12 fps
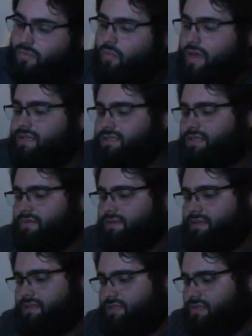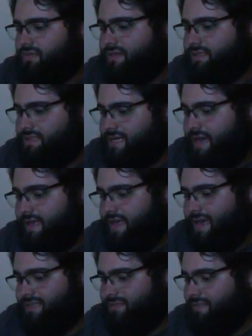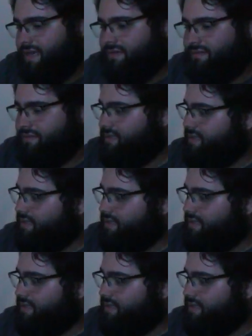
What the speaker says: weight to it too. It's die cast metal.